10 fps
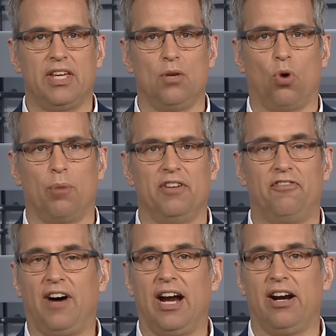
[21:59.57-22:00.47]
The Warman
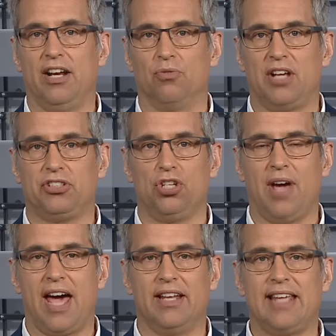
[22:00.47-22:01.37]
Fire and Rescue
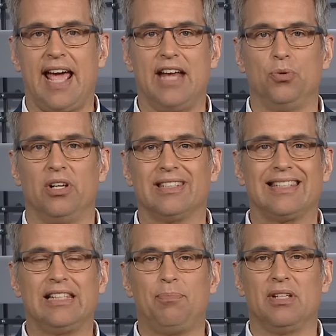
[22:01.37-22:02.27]
had annual
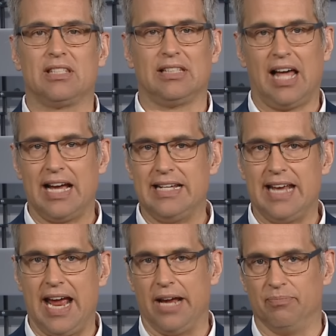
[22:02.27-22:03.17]
Slip and Slide
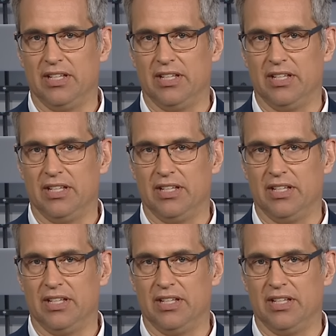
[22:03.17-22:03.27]
Day.